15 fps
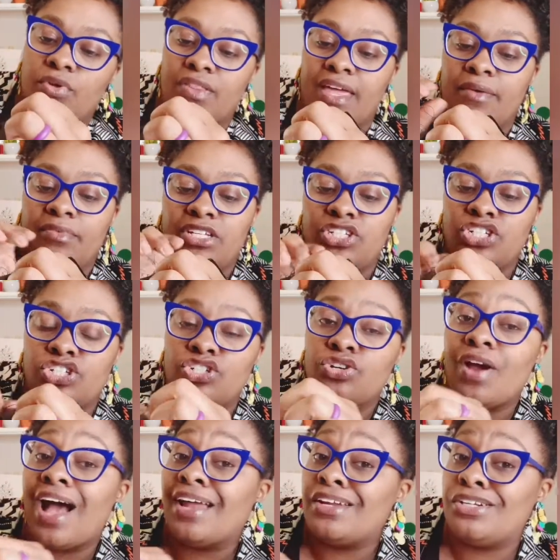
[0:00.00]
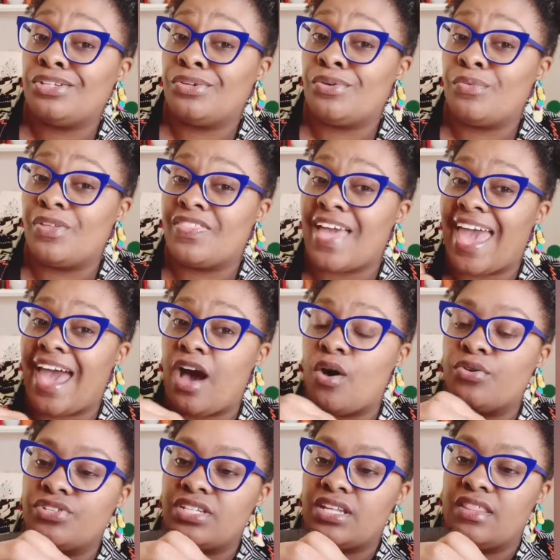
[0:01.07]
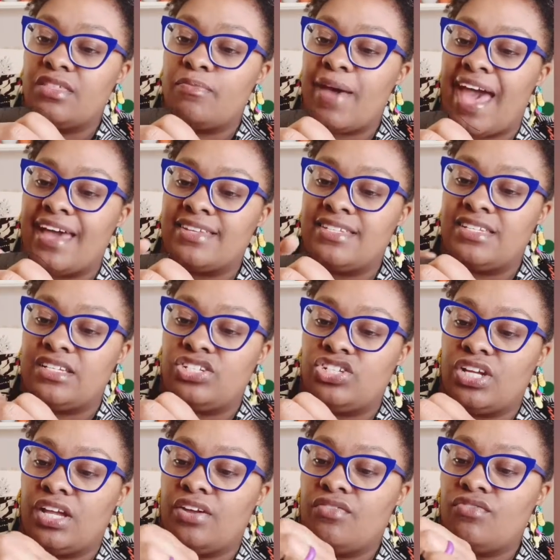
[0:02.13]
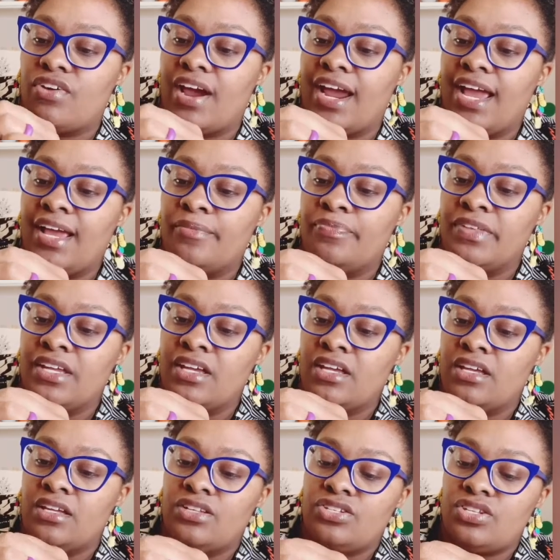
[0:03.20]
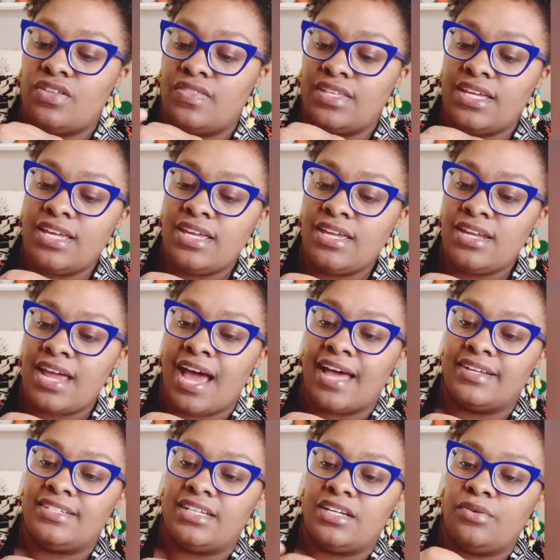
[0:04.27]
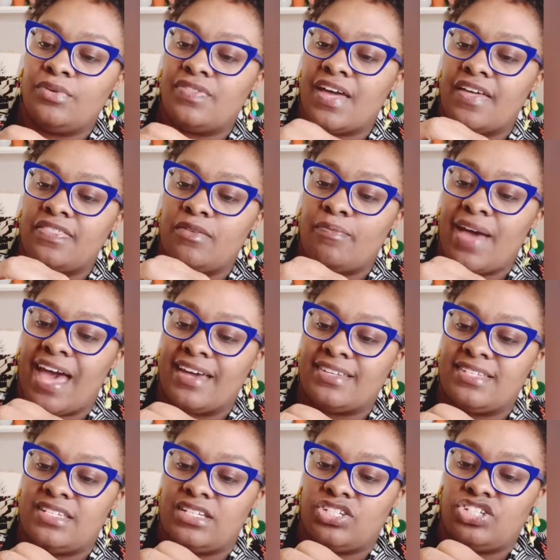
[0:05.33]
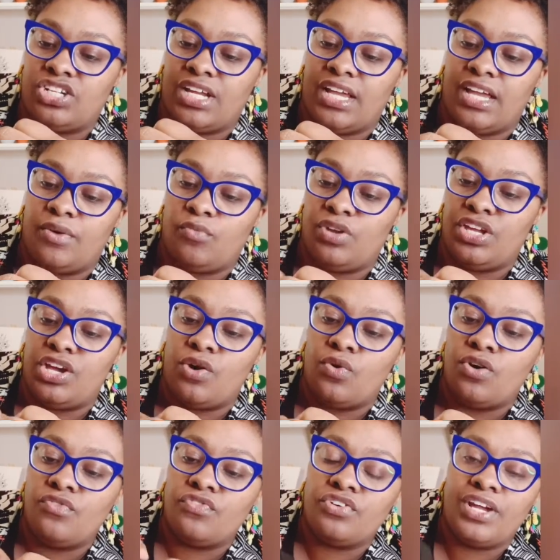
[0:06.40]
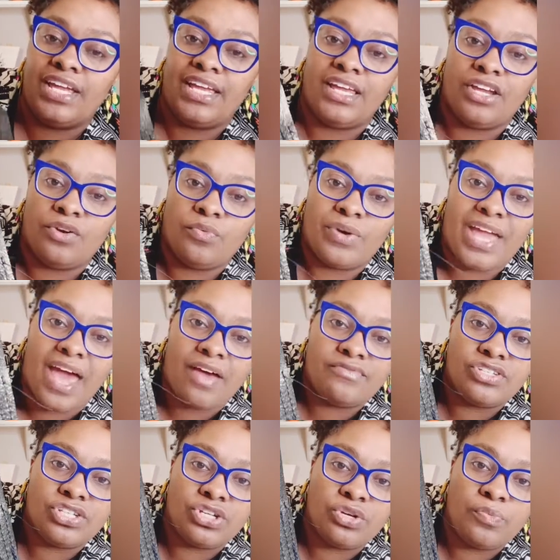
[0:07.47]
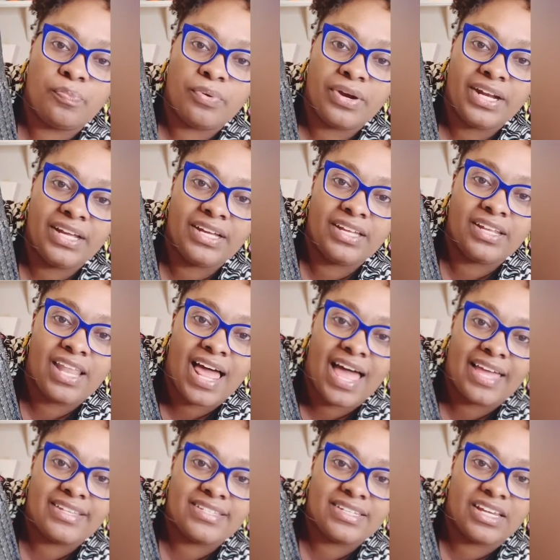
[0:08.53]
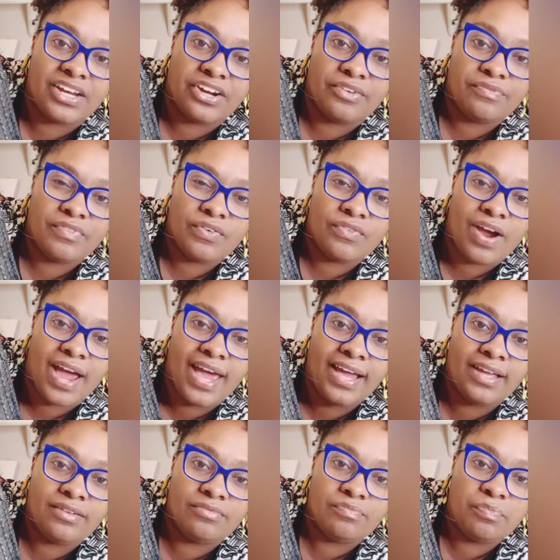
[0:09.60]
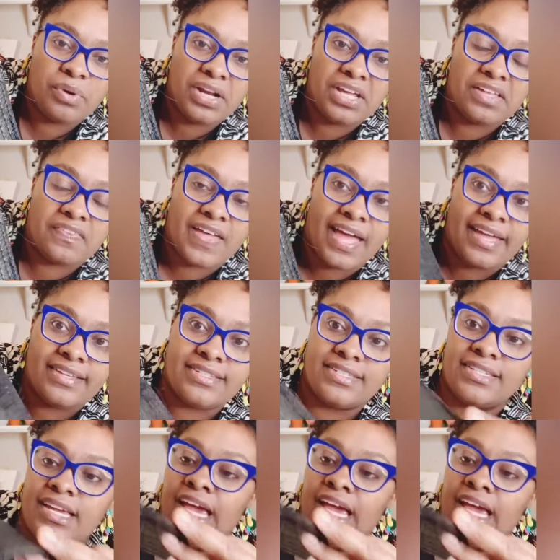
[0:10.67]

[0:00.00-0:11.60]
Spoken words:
let me just try to do it without the back stitching, right? So then I did it without the back stitching, and we go over here. We have two pretty good lines here, right? Pretty good lines.